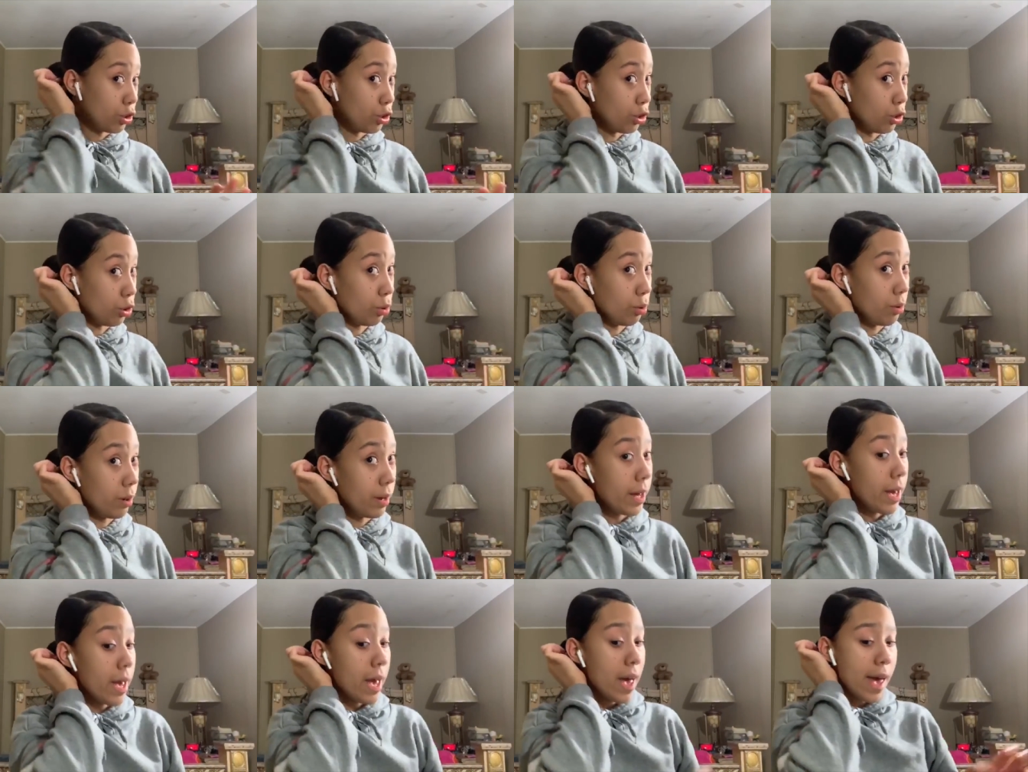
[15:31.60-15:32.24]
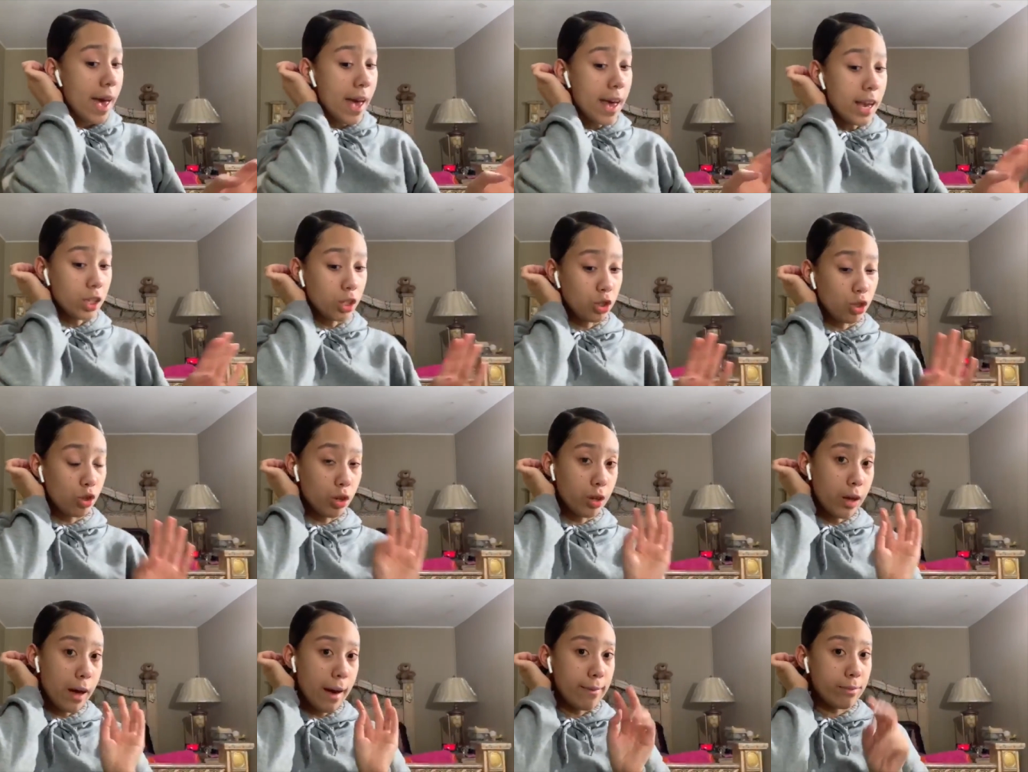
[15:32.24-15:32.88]
do is
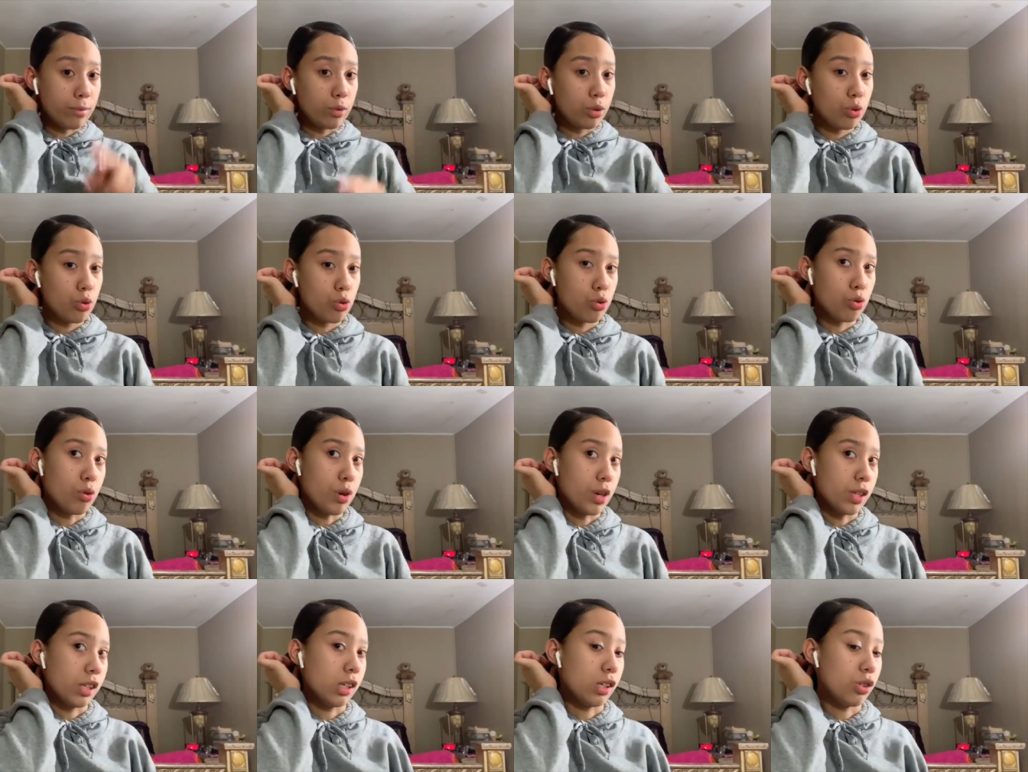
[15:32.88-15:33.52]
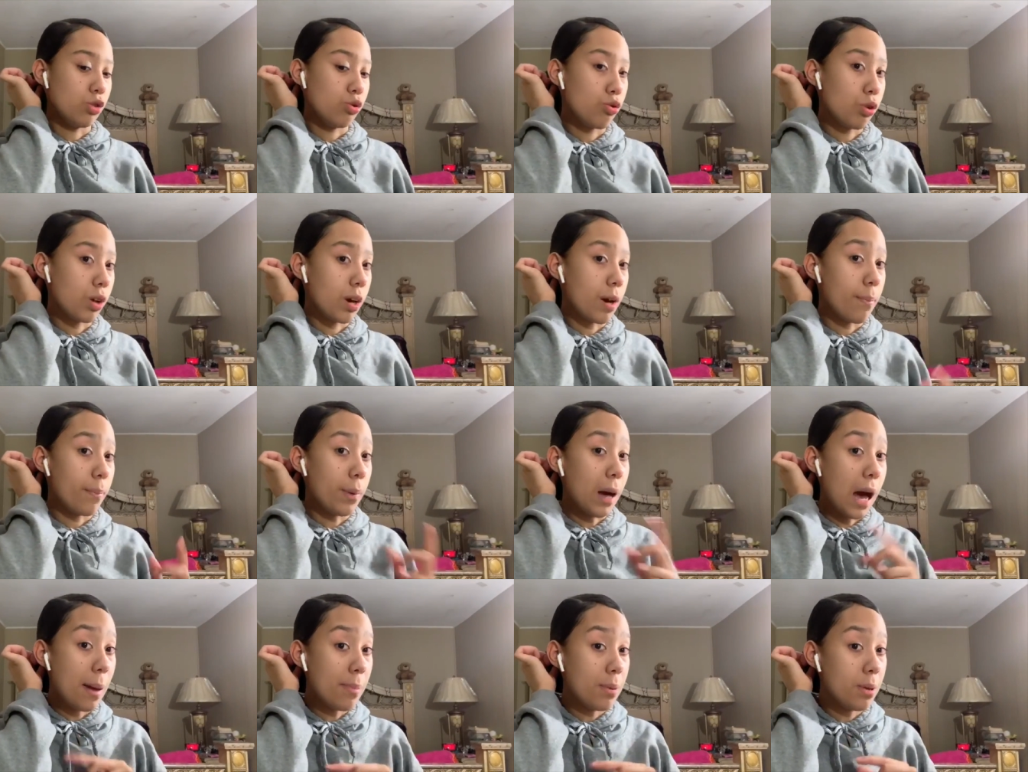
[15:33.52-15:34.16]
you have two choices. You could
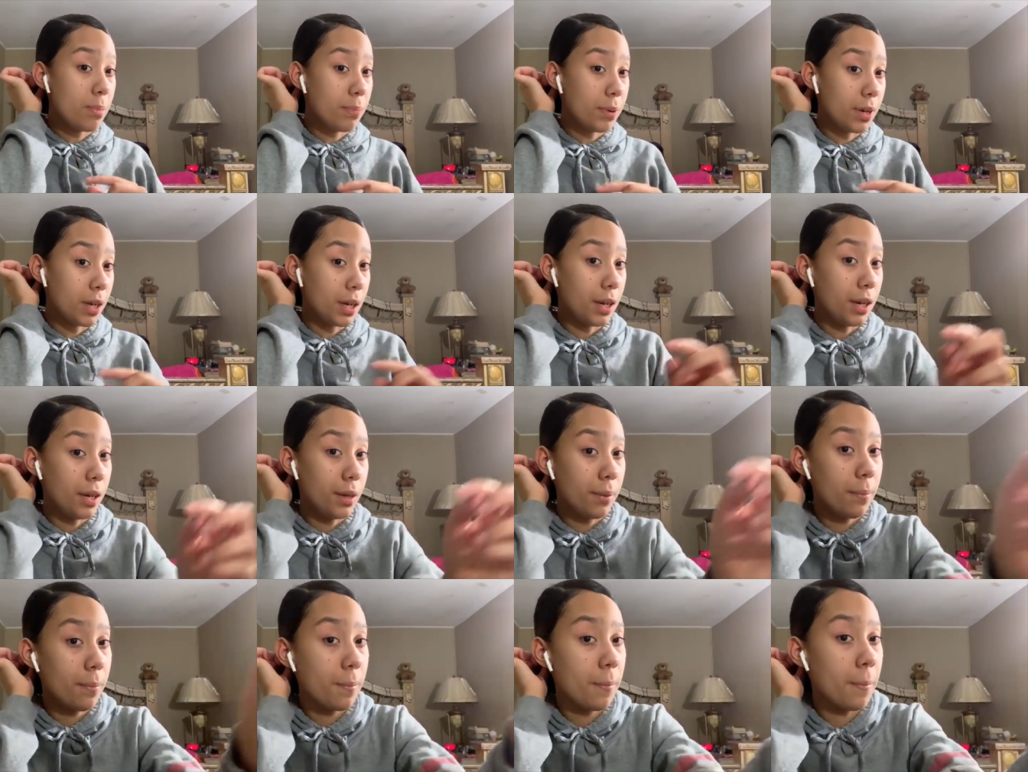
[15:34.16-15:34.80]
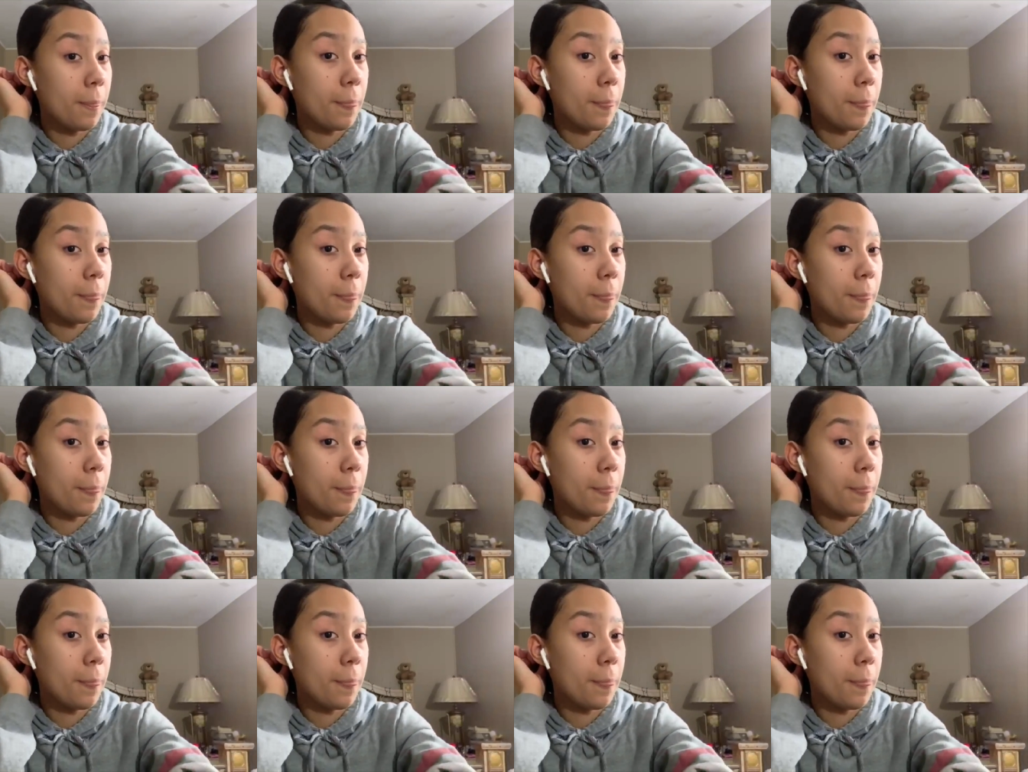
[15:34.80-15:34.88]
bobby pin it.